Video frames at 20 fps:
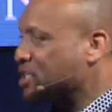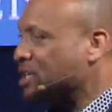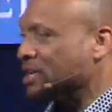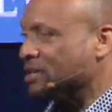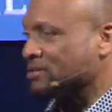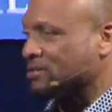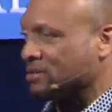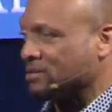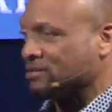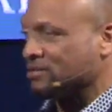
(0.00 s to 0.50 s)

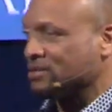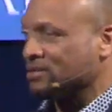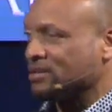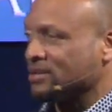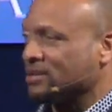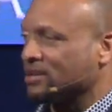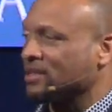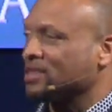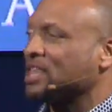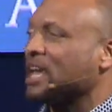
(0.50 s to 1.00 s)
Jesus.
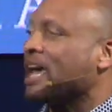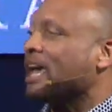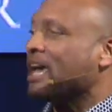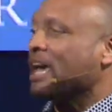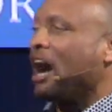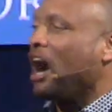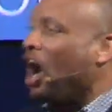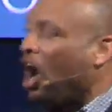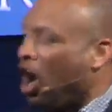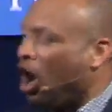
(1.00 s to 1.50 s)

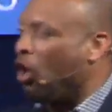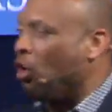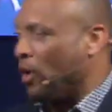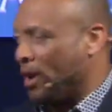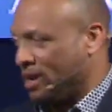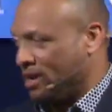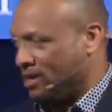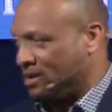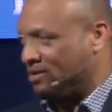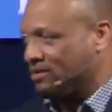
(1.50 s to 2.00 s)
They
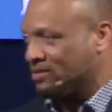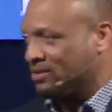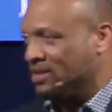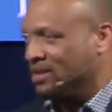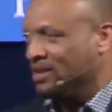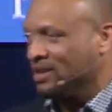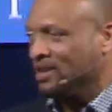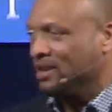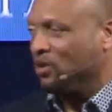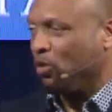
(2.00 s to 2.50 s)
always
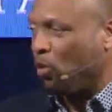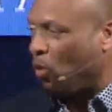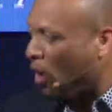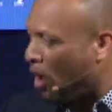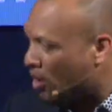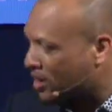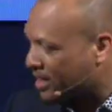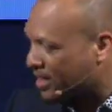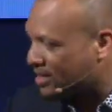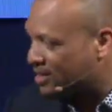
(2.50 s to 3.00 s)
walk